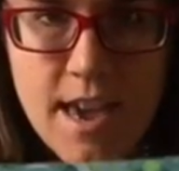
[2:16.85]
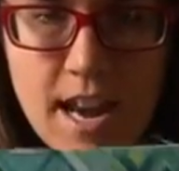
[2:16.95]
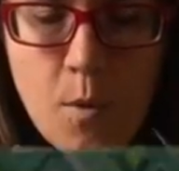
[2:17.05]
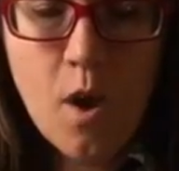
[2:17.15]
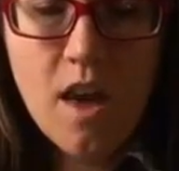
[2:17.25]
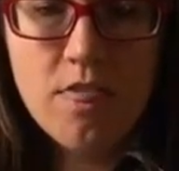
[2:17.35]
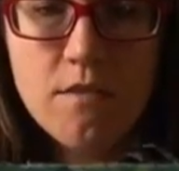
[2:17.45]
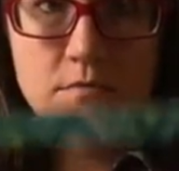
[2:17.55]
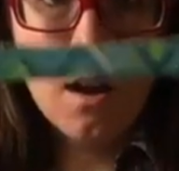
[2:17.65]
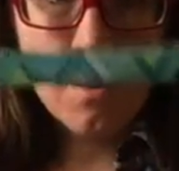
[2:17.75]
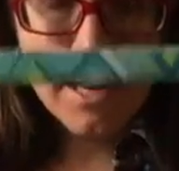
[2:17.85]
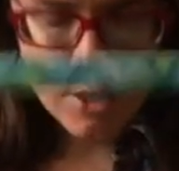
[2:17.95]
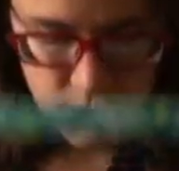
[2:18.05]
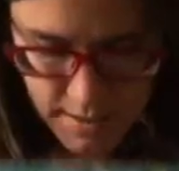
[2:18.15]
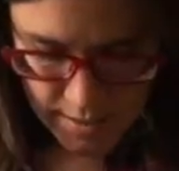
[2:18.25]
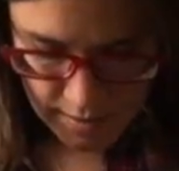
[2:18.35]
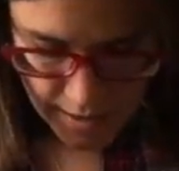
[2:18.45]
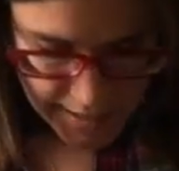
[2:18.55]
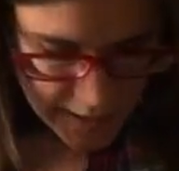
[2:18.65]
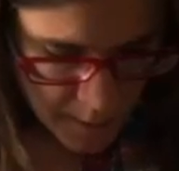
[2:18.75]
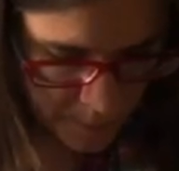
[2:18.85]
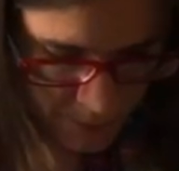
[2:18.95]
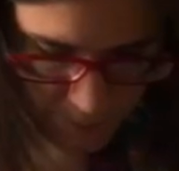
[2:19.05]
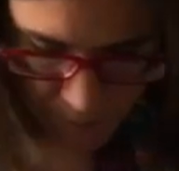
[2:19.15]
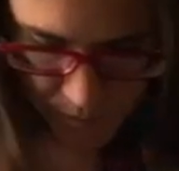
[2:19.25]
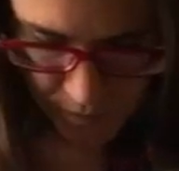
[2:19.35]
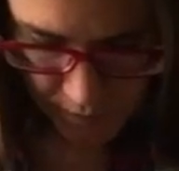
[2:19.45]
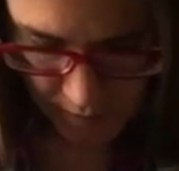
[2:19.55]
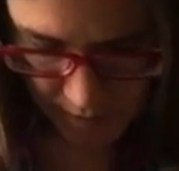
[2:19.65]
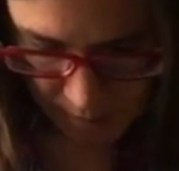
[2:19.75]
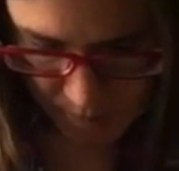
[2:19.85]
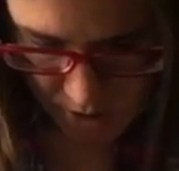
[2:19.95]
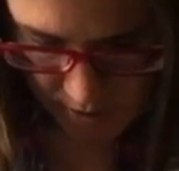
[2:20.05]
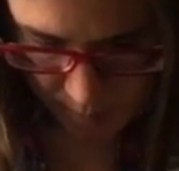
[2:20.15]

and I want the raw edges to line up, and I'm just